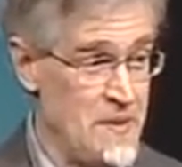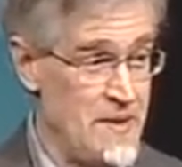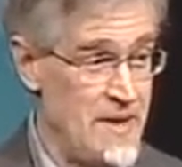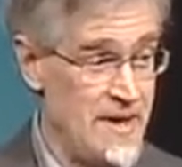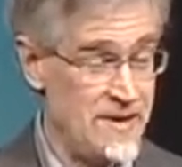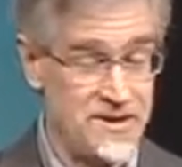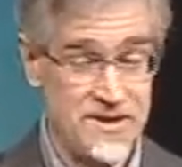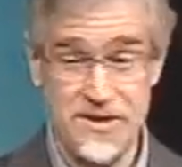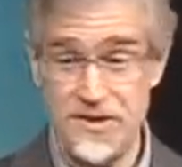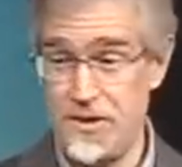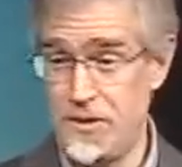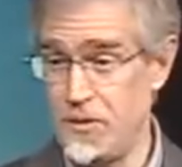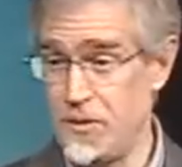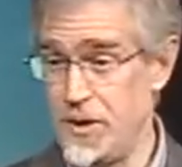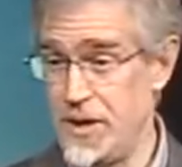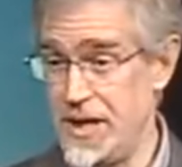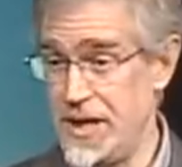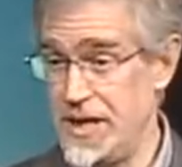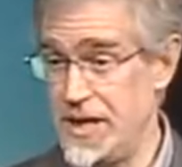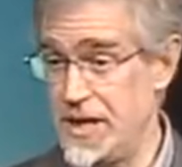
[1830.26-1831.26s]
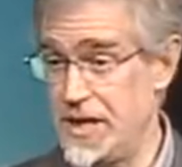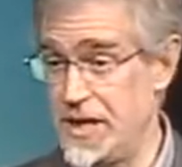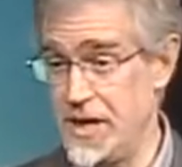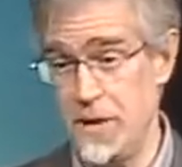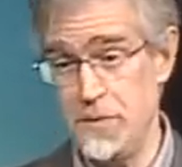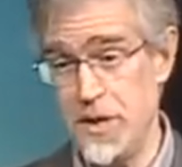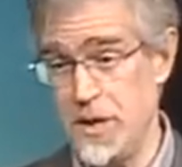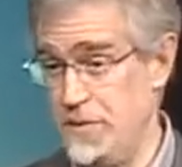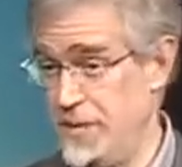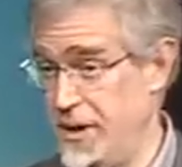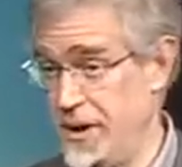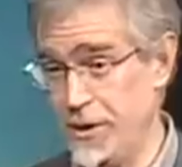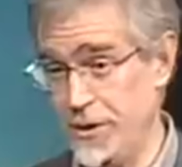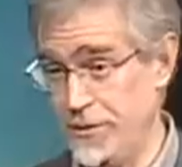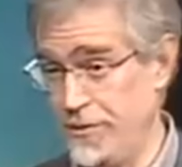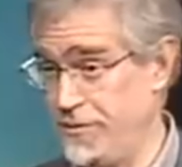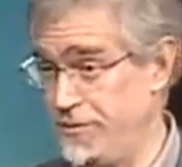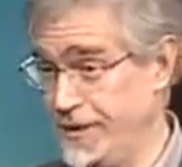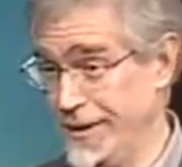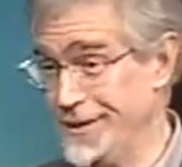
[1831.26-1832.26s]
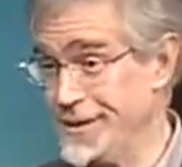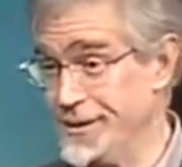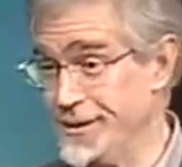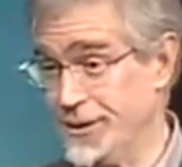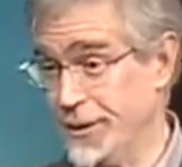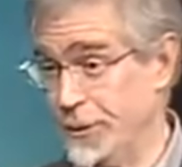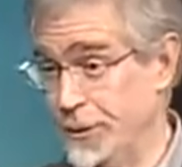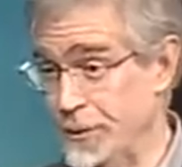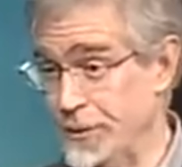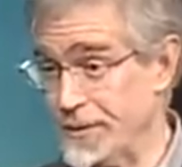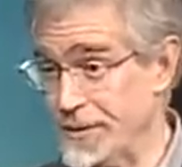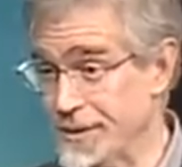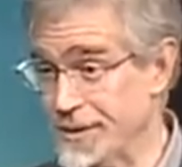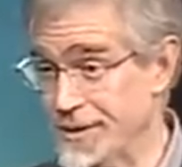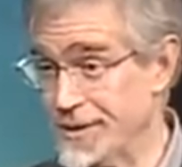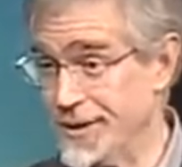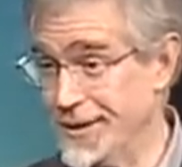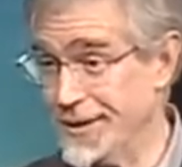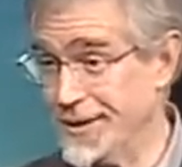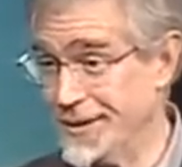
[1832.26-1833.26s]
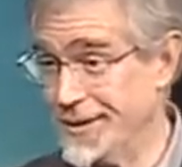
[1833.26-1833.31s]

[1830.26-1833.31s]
That's 3 Gummy Bear Flintstones.